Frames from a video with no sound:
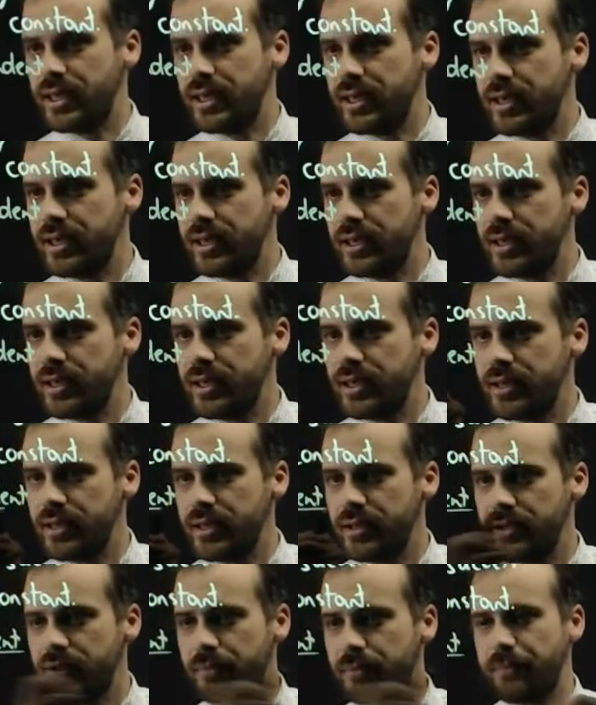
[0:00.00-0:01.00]

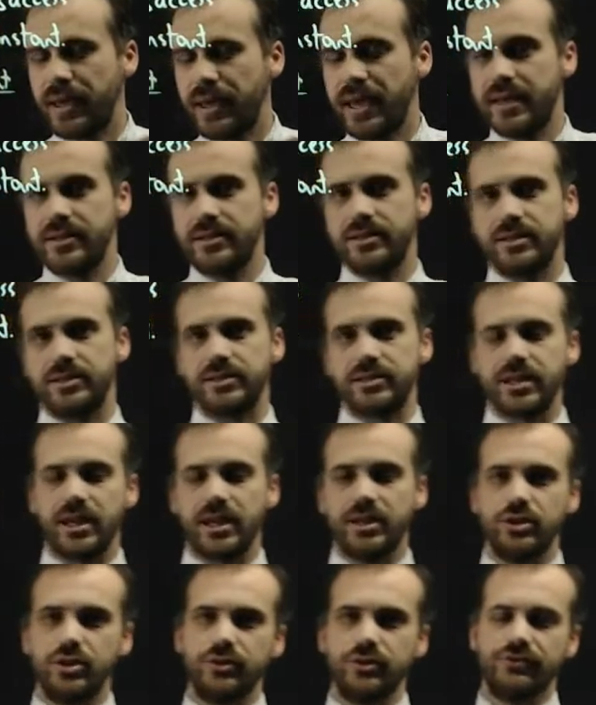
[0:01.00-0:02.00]
independent.
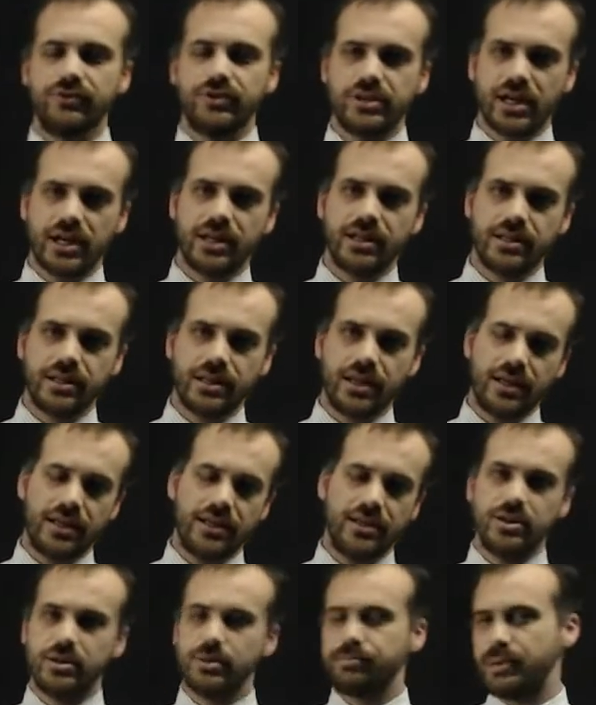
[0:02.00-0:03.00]
And you've done
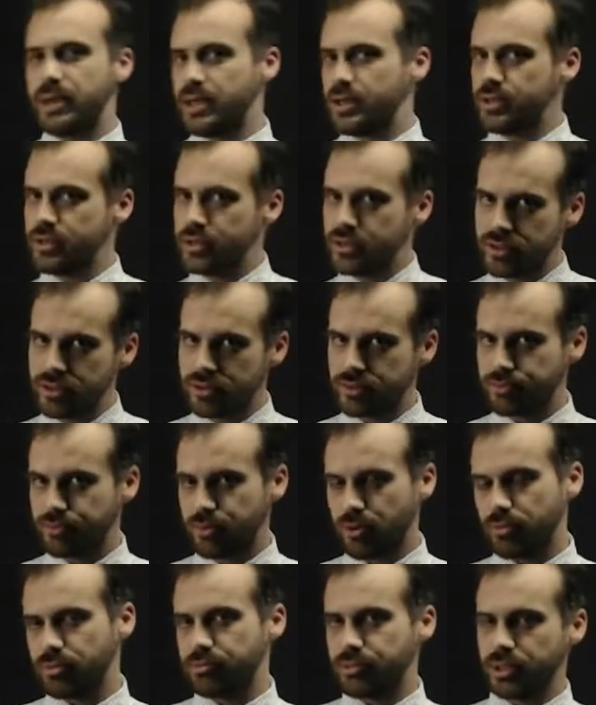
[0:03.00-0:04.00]
independent
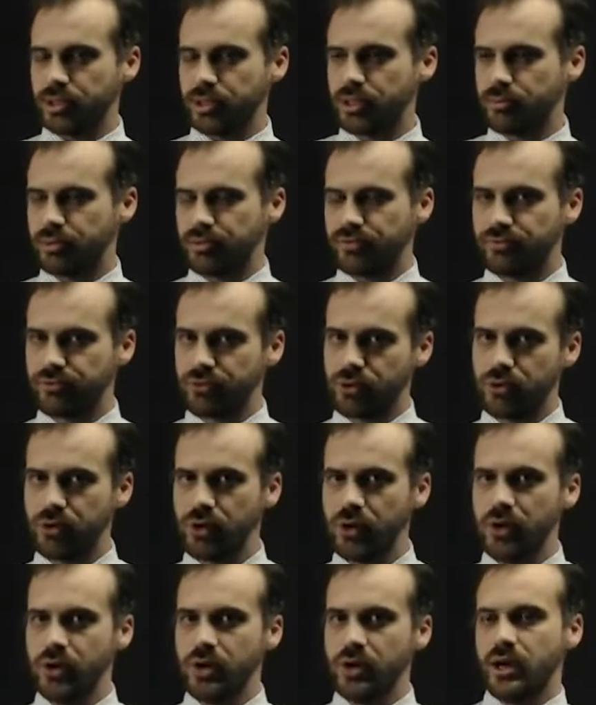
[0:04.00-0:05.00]
probability
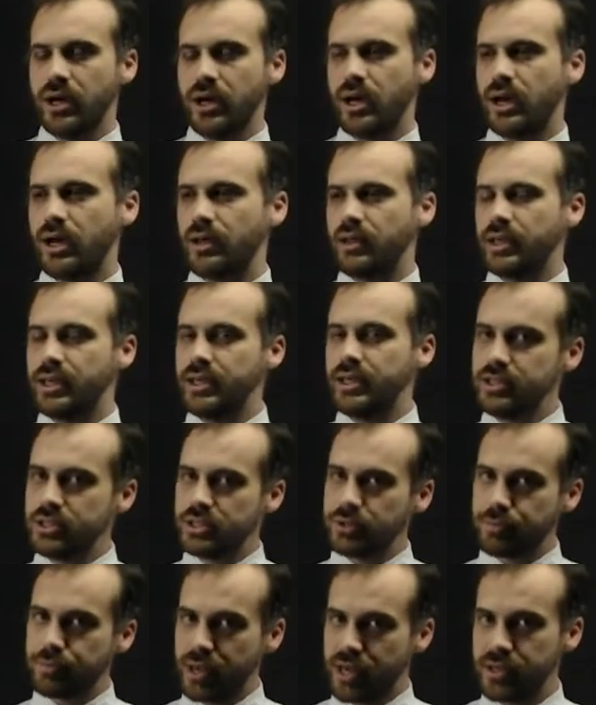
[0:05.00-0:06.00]
before. Uh,
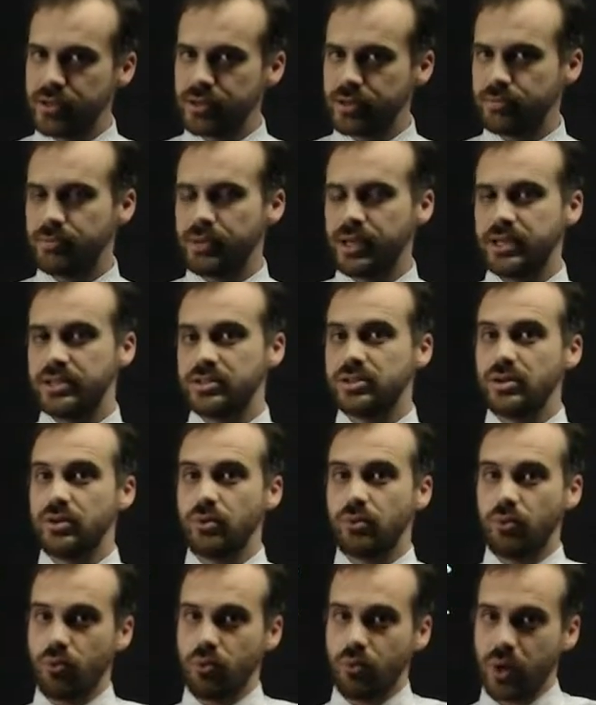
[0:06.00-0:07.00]
independent means
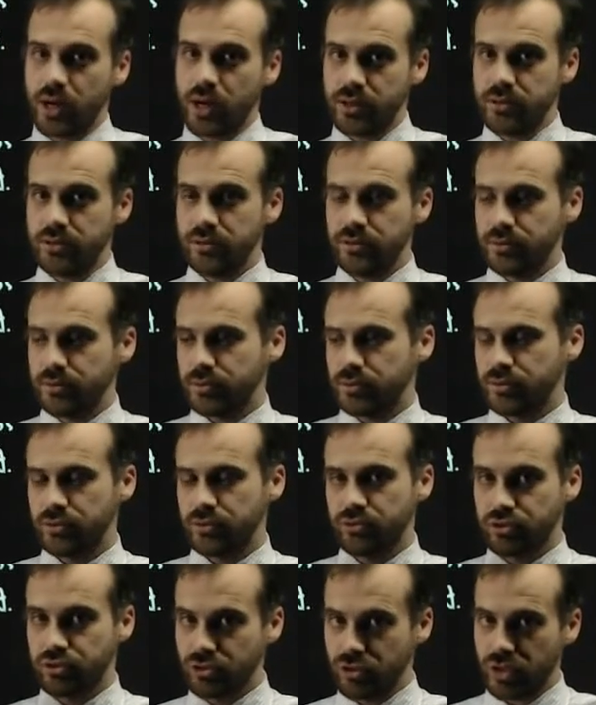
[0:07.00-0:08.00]
that one
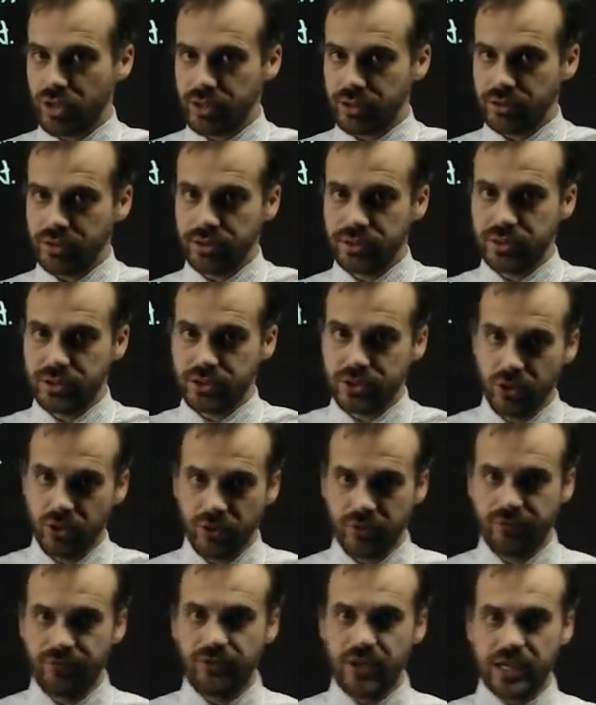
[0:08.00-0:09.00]
trial does not
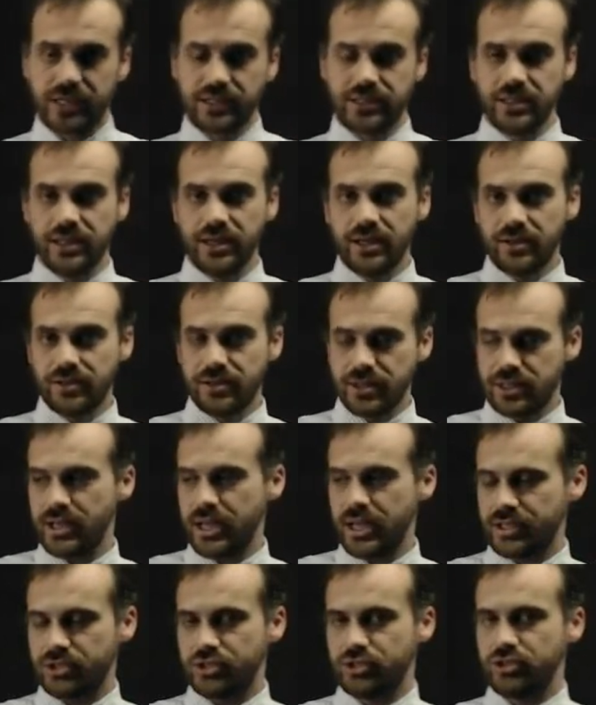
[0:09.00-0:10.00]
affect the
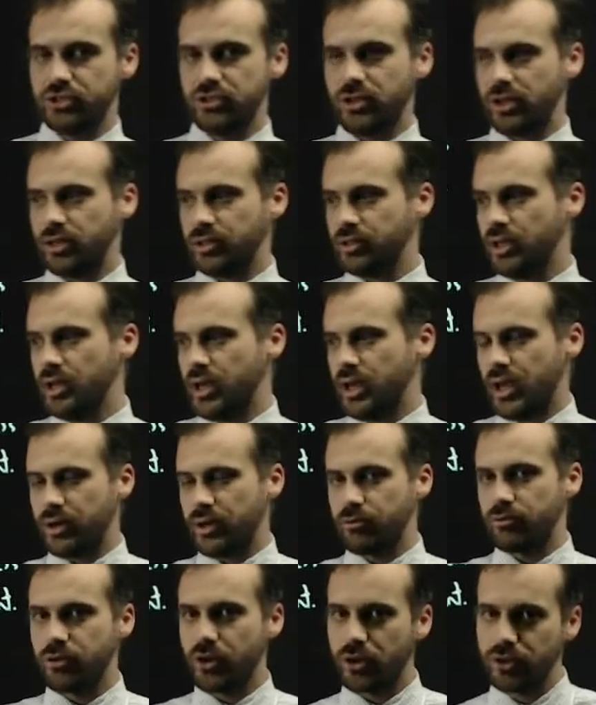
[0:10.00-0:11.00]
next trial.
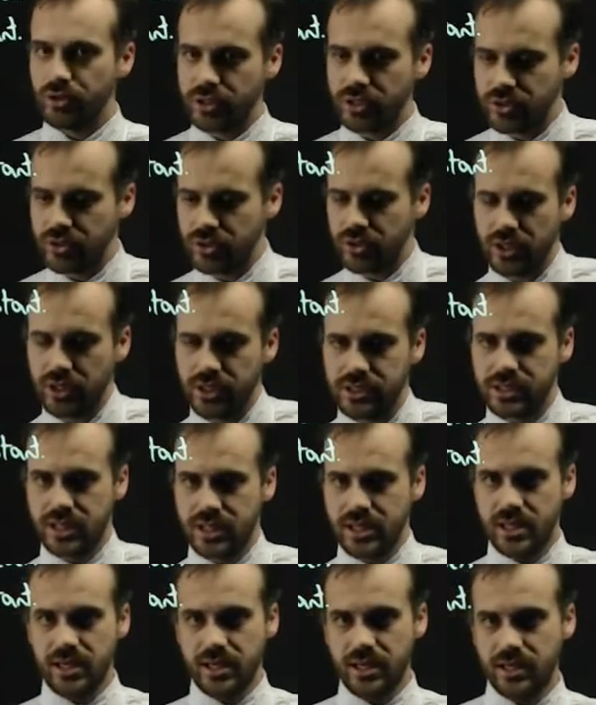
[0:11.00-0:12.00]
And rolling a dice
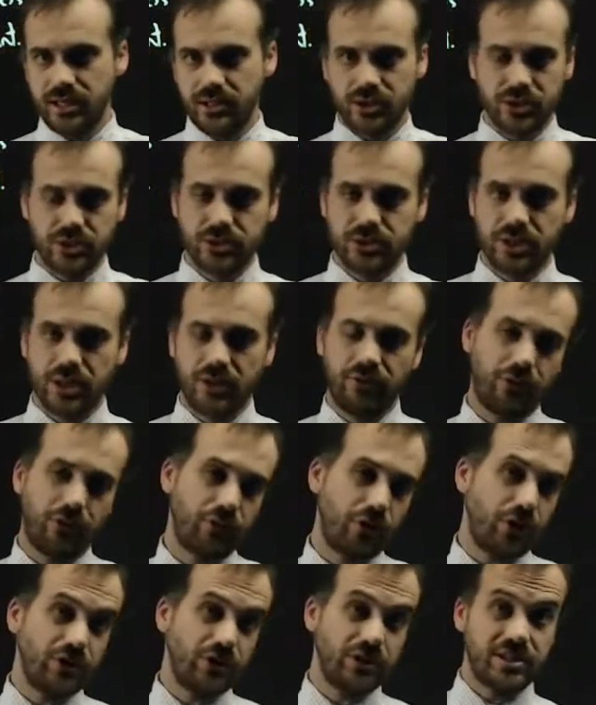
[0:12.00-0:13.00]
here, just if I
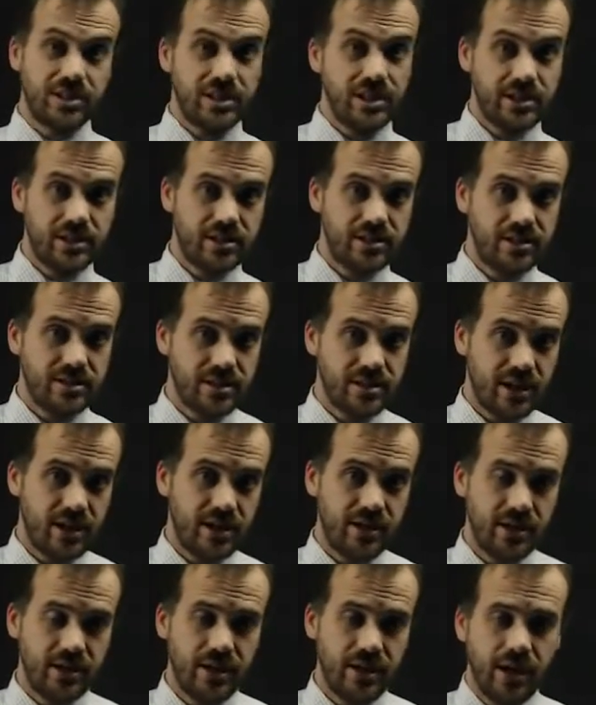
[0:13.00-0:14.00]
roll a six,
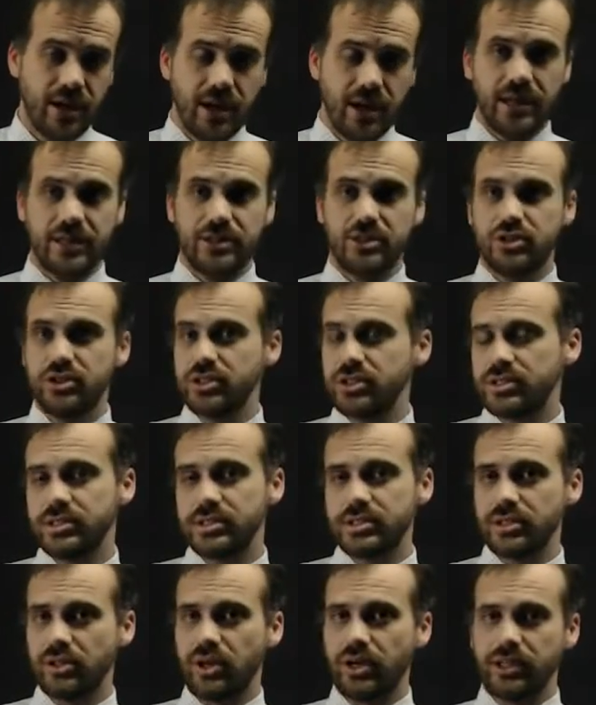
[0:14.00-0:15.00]
say, it's just
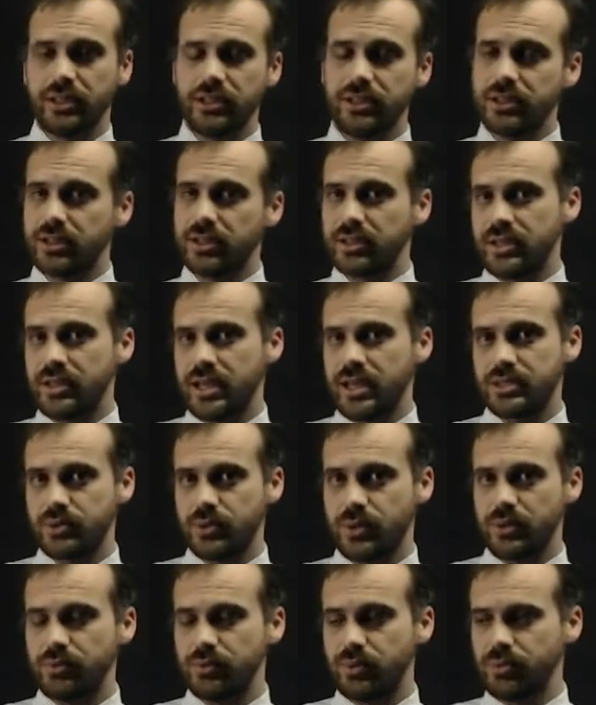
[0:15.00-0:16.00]
as likely that the next
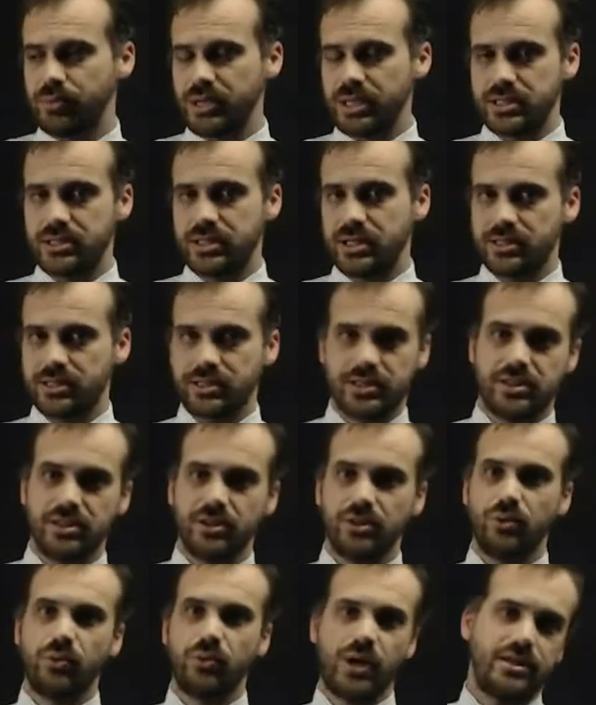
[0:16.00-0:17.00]
one will be a six. It's
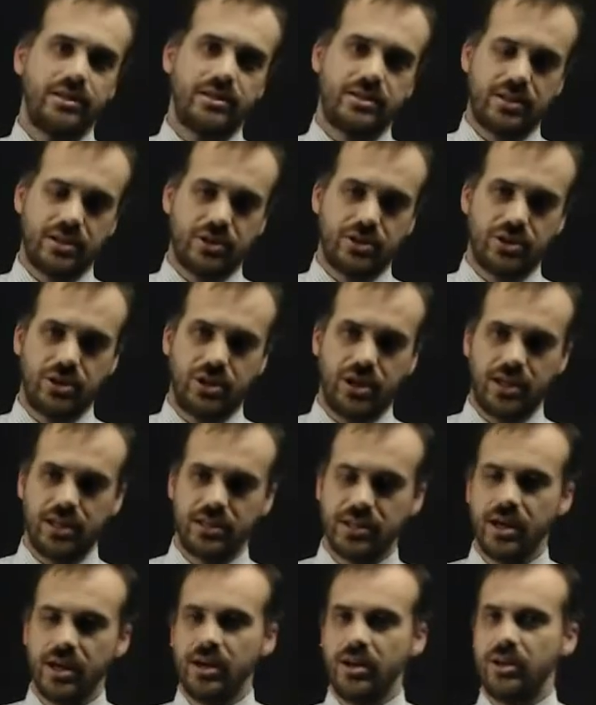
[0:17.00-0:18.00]
still a one in six chance.